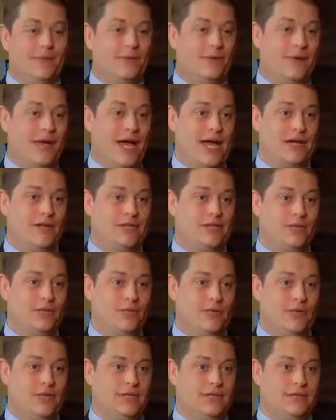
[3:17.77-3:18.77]
of the reaction
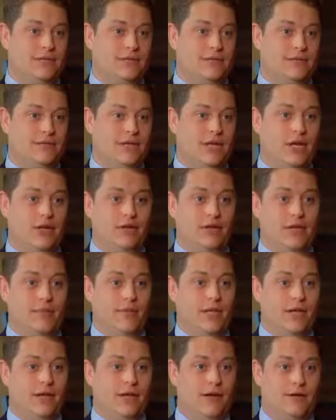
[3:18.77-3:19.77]
was, leave
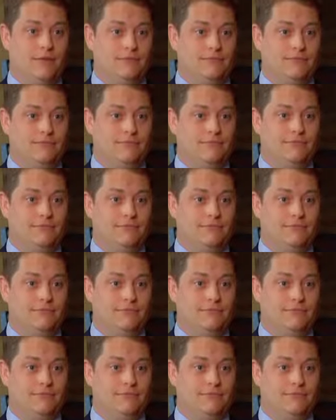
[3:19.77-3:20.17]
me alone.